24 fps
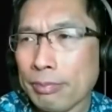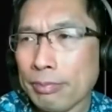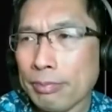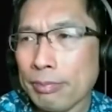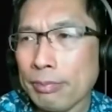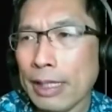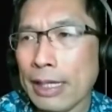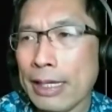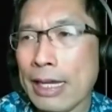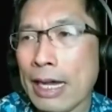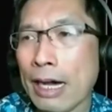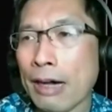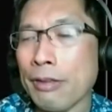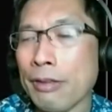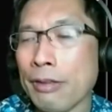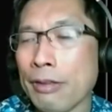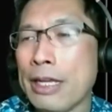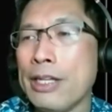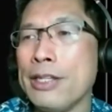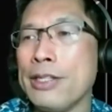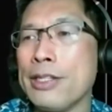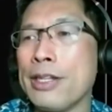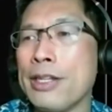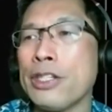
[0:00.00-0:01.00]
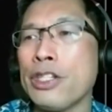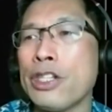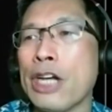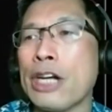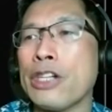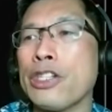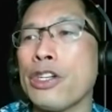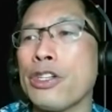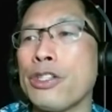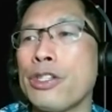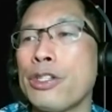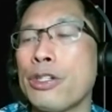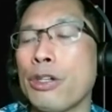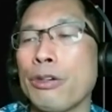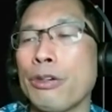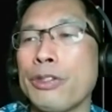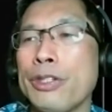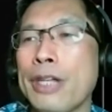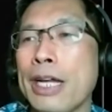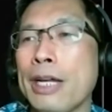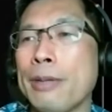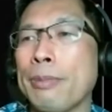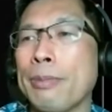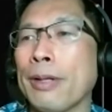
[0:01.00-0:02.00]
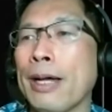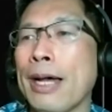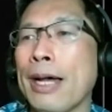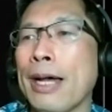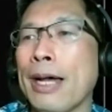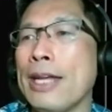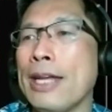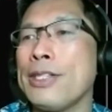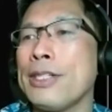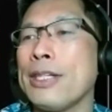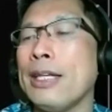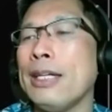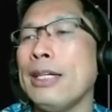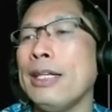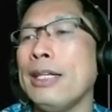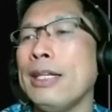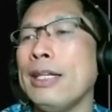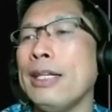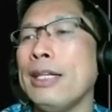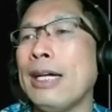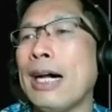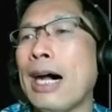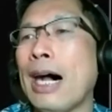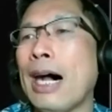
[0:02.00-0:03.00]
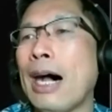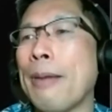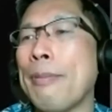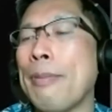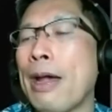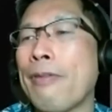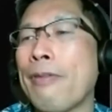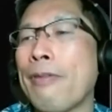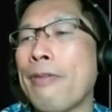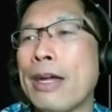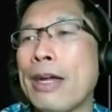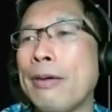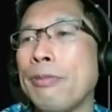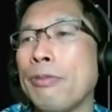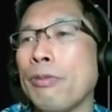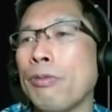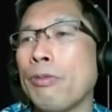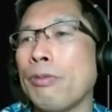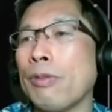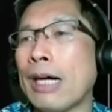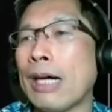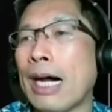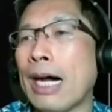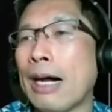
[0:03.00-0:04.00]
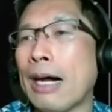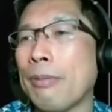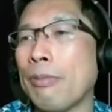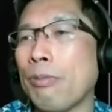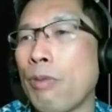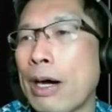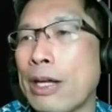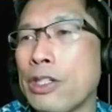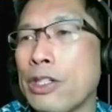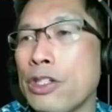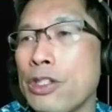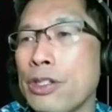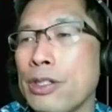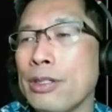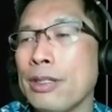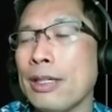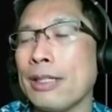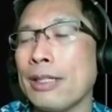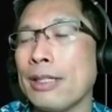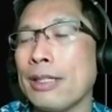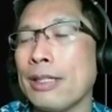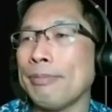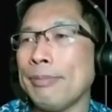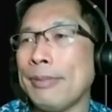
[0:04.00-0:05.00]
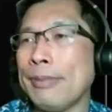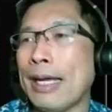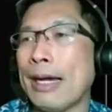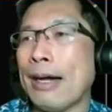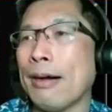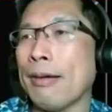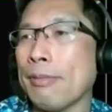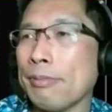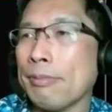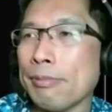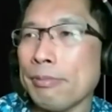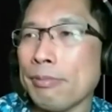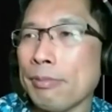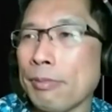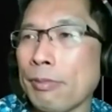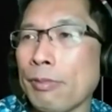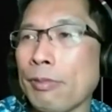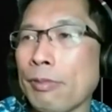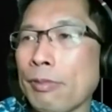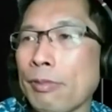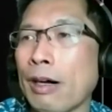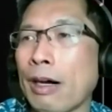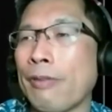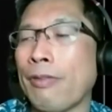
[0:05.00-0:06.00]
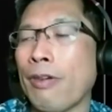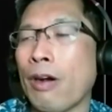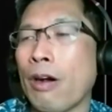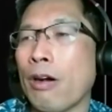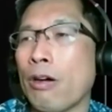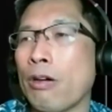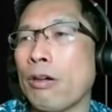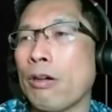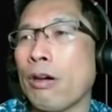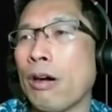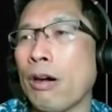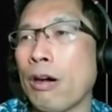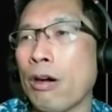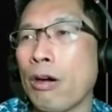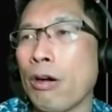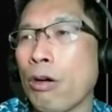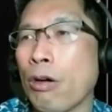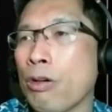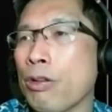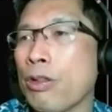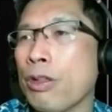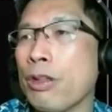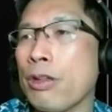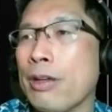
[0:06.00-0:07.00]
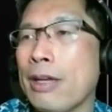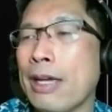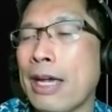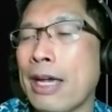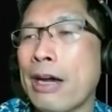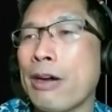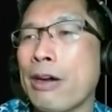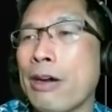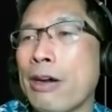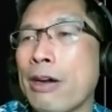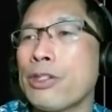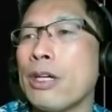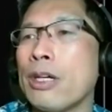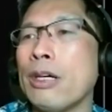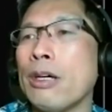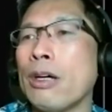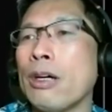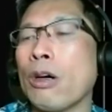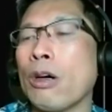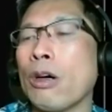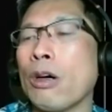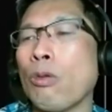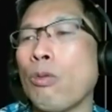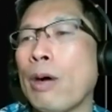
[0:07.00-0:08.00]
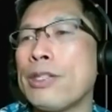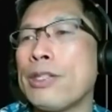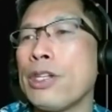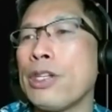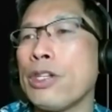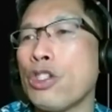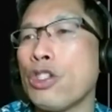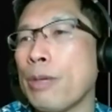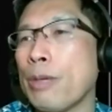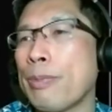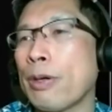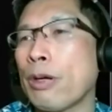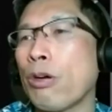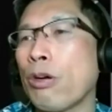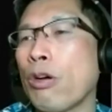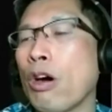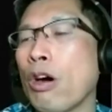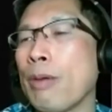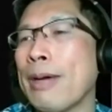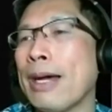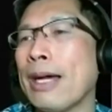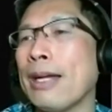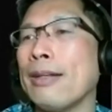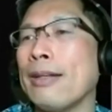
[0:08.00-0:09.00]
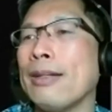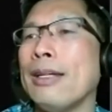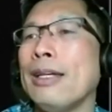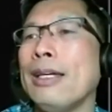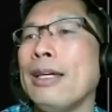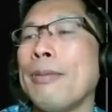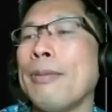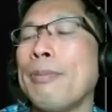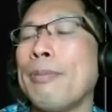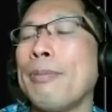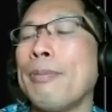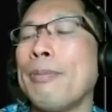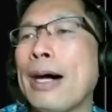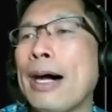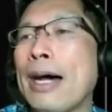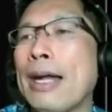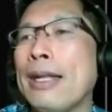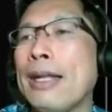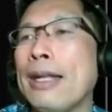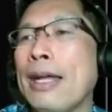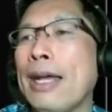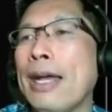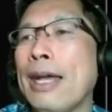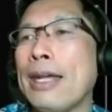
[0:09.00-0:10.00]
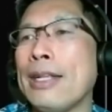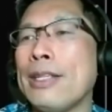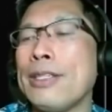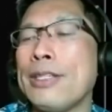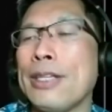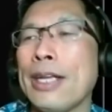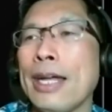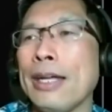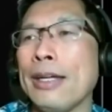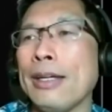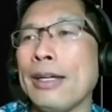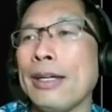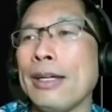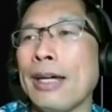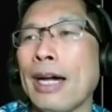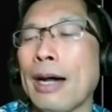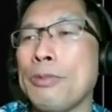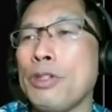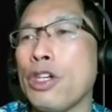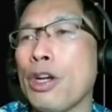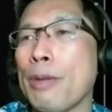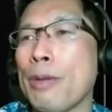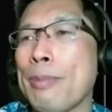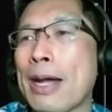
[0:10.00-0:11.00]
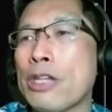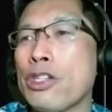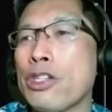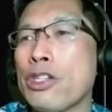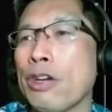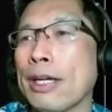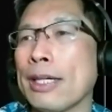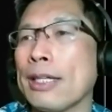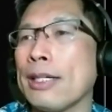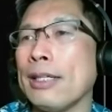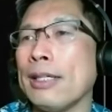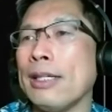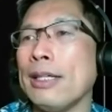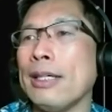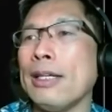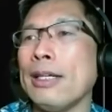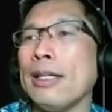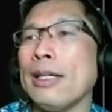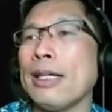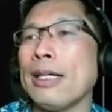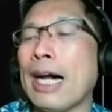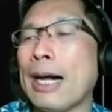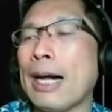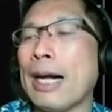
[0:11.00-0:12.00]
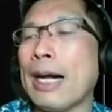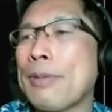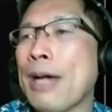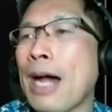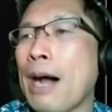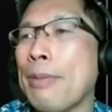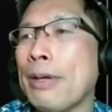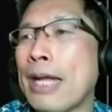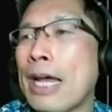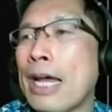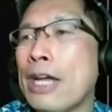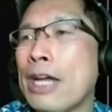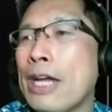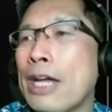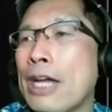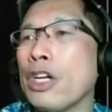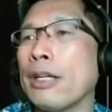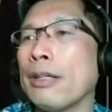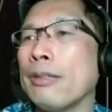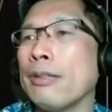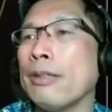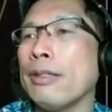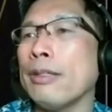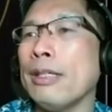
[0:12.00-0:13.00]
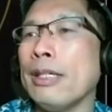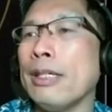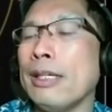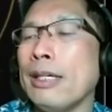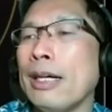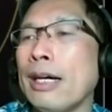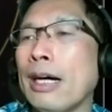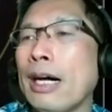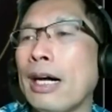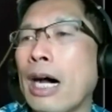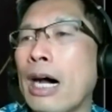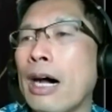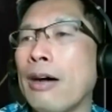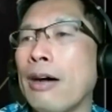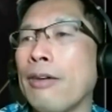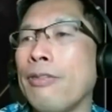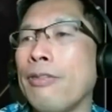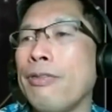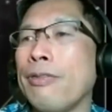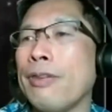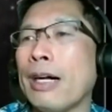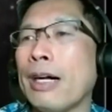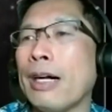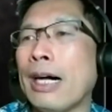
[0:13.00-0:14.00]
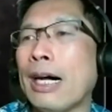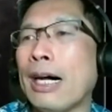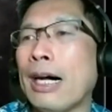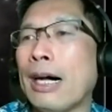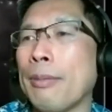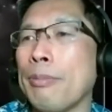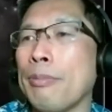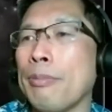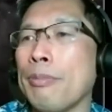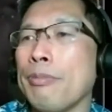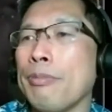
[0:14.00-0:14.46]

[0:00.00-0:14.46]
you know, these conjunctions don't take place um, every um, once, you know, of our Earth years or once a Jupiter orbit, but it's a uh, geometric um, combination of um,